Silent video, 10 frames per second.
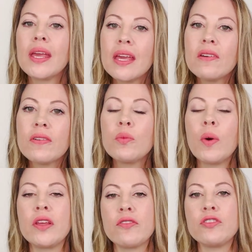even
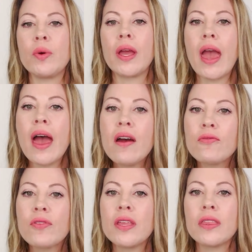when you're doing
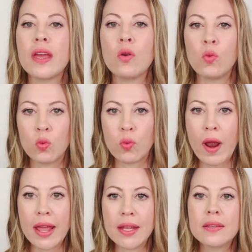everything
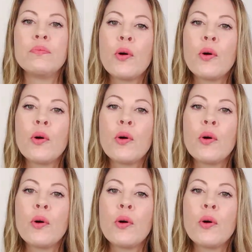right,